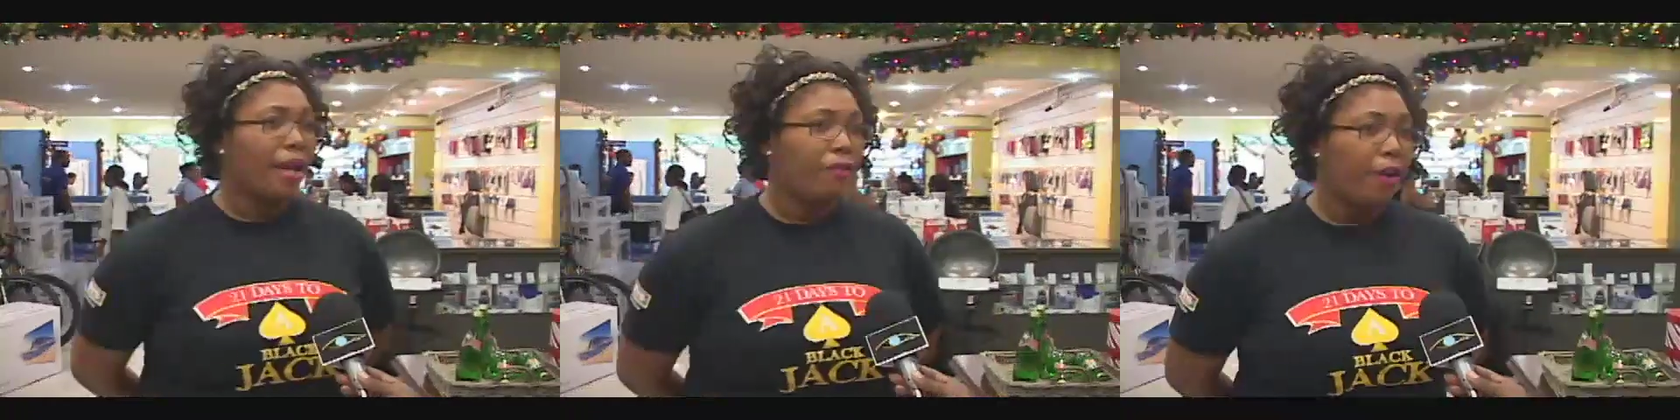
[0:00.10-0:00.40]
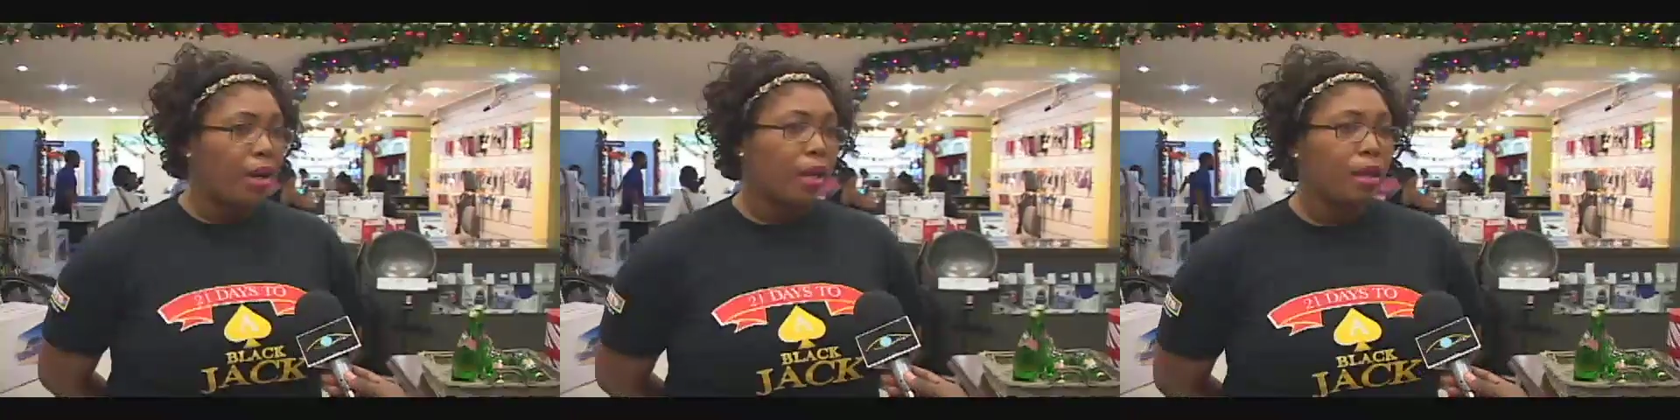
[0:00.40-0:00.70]
Black
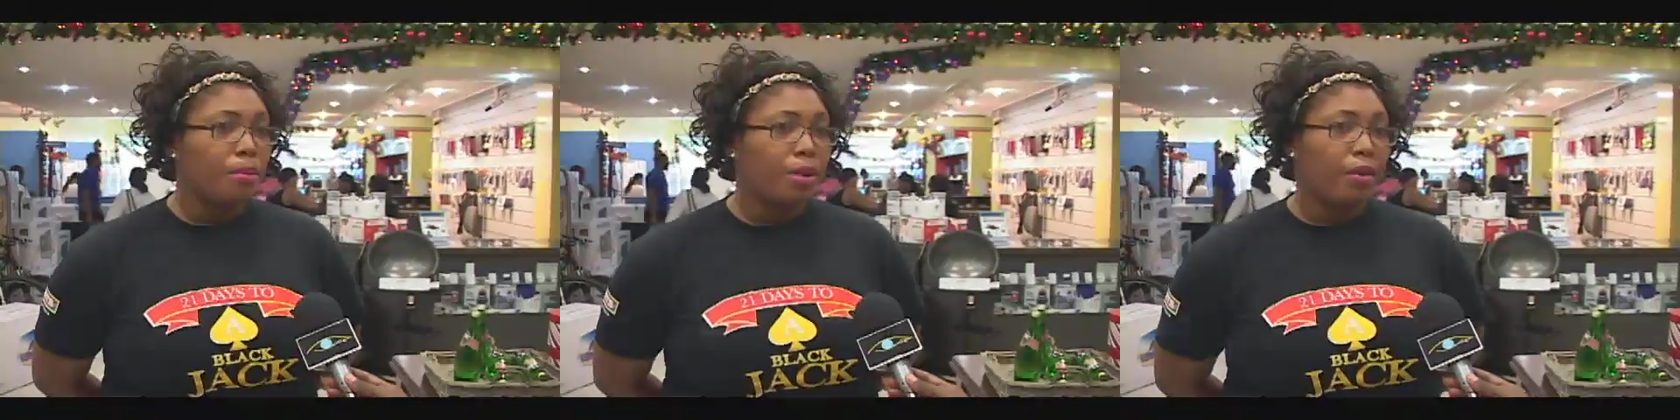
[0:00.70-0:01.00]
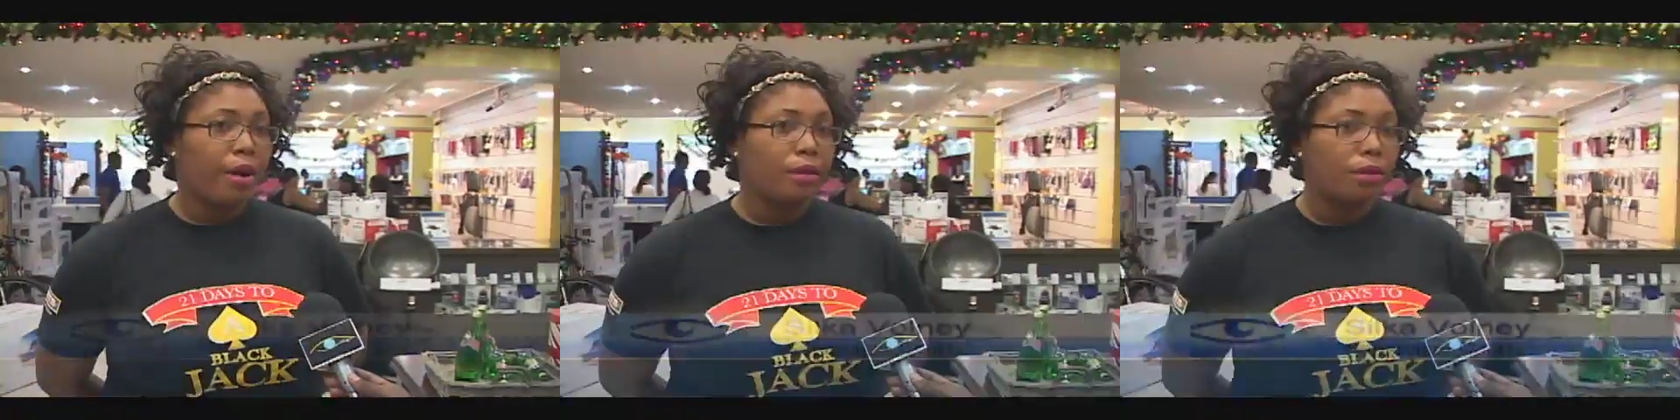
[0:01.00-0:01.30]
Friday comes
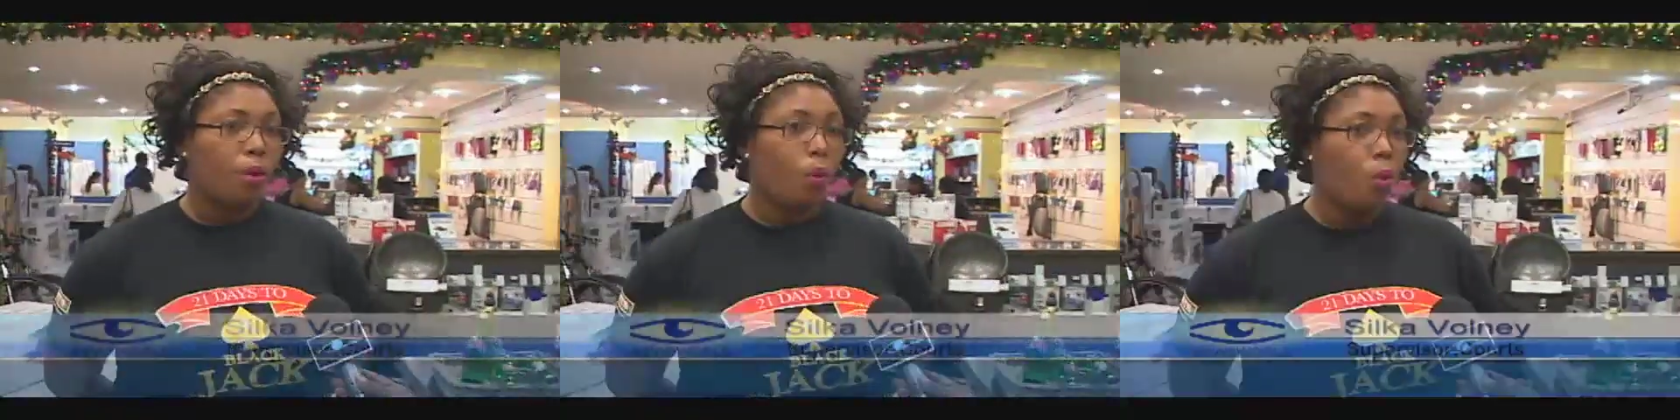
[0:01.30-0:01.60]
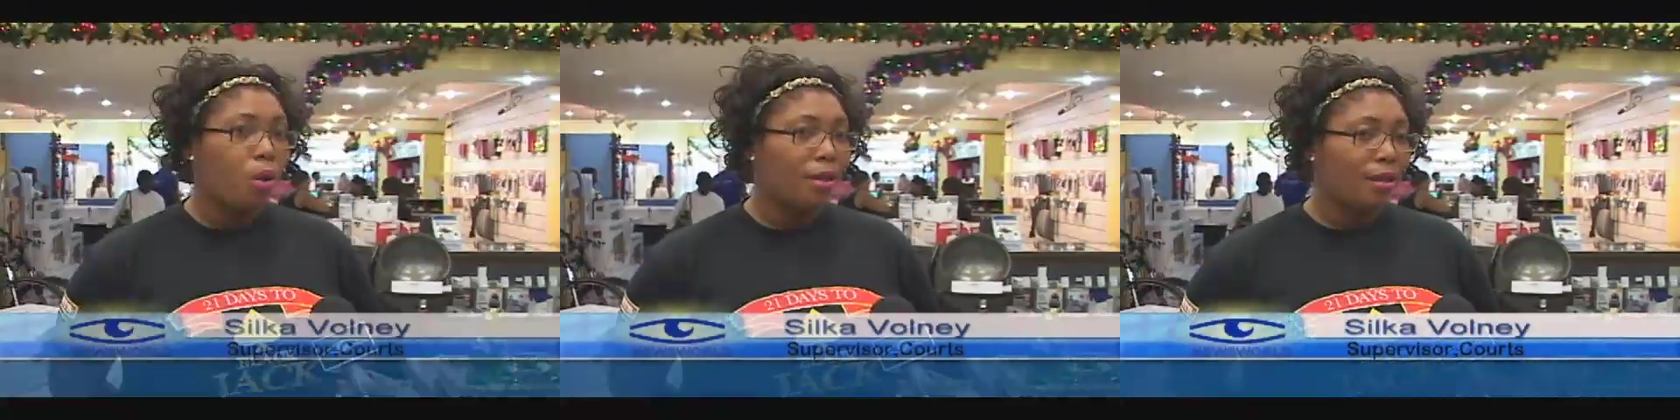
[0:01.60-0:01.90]
around
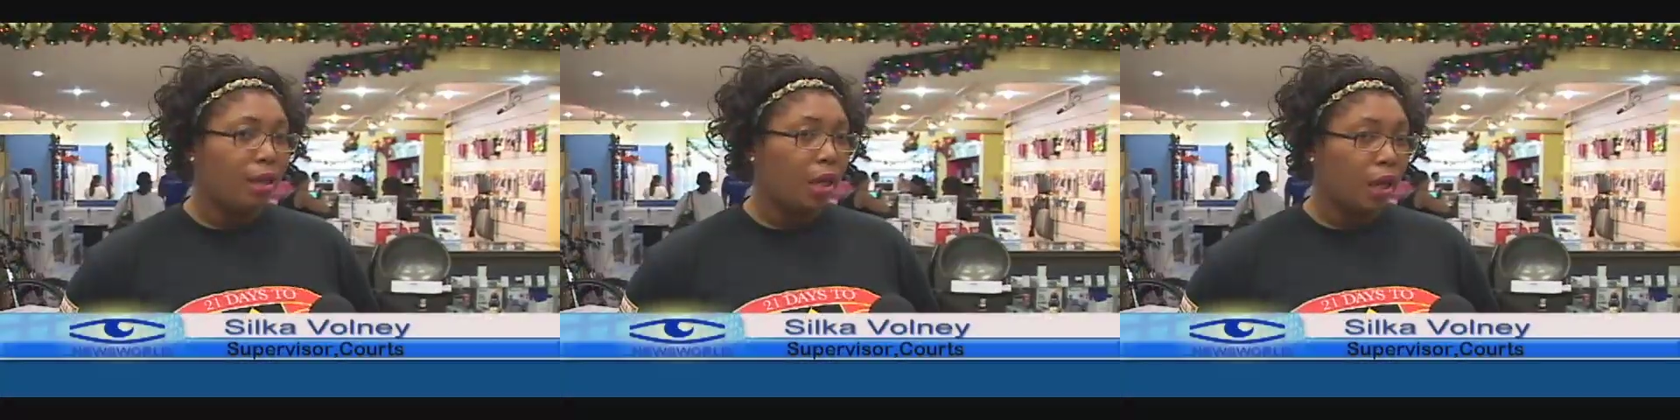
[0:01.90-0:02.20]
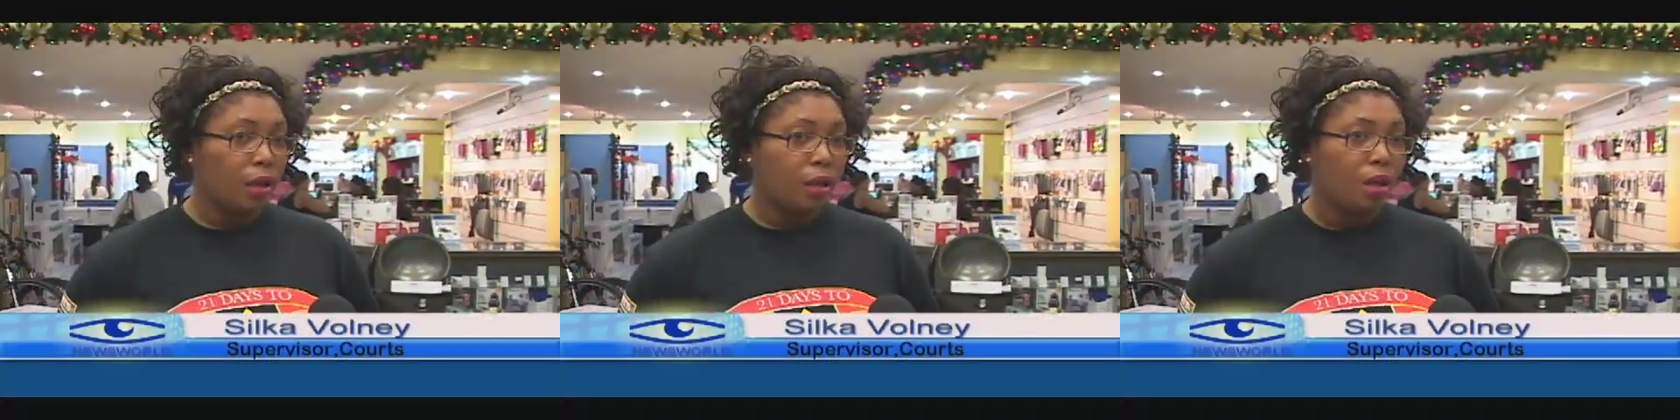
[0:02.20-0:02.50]
once a
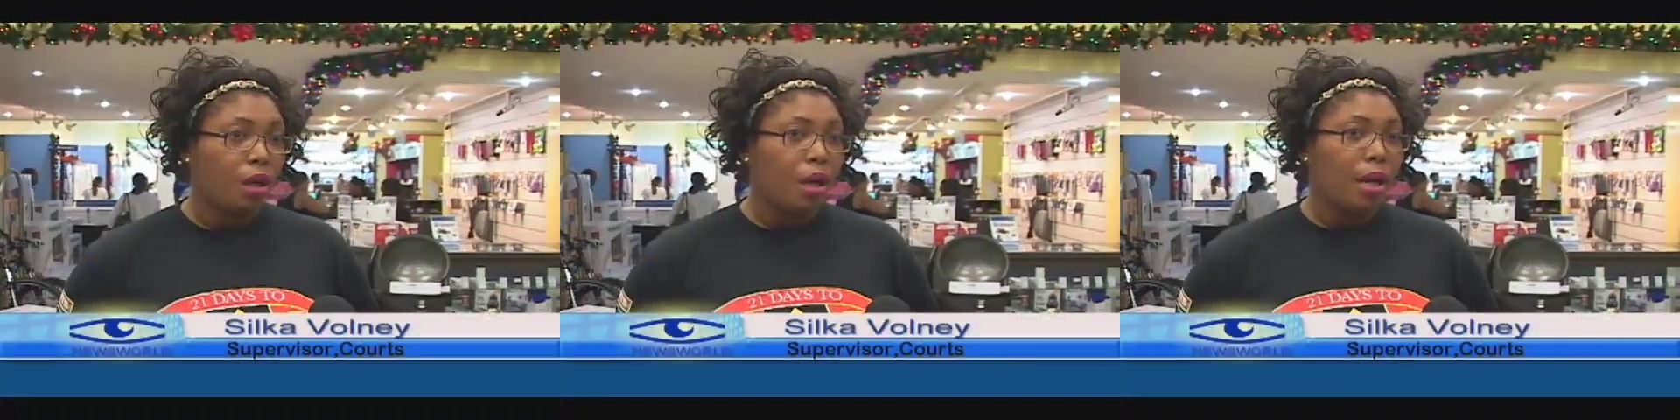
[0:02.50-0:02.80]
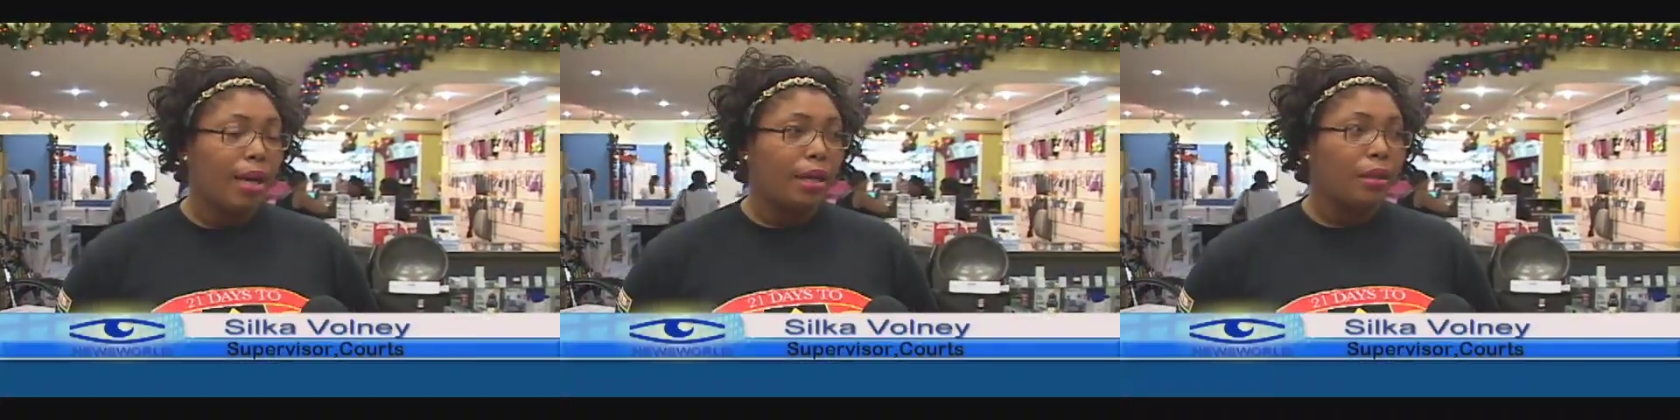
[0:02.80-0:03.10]
year
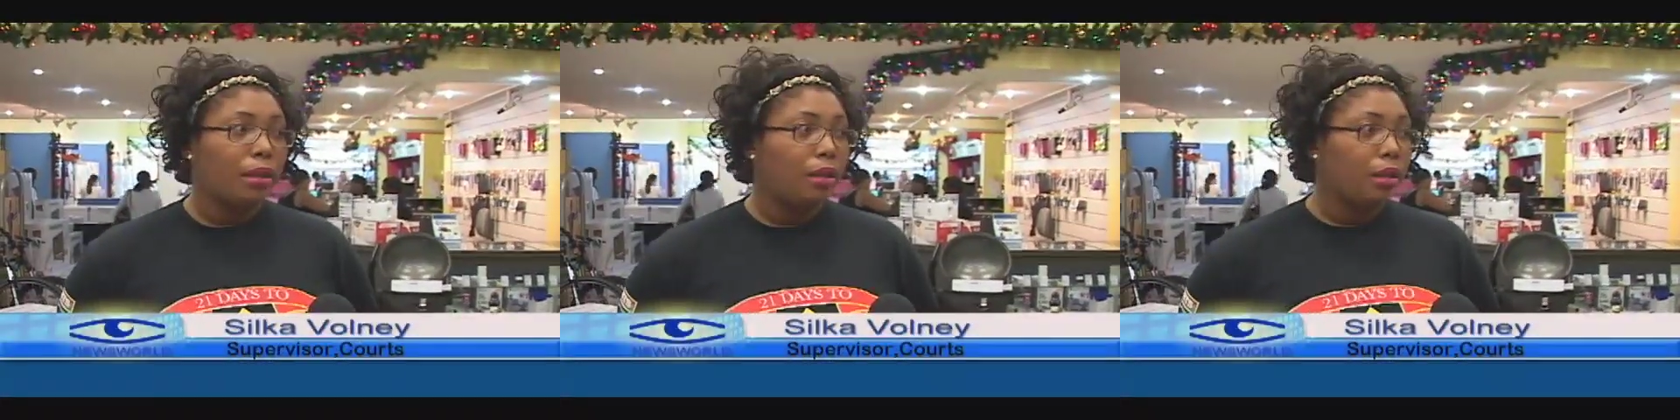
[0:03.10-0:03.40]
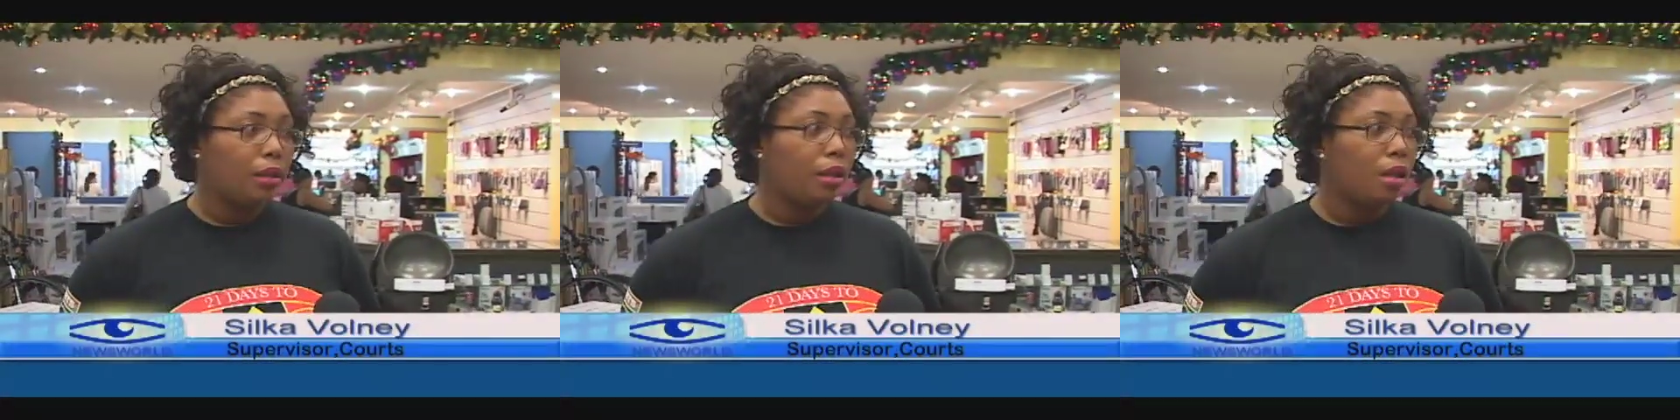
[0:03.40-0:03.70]
and uh,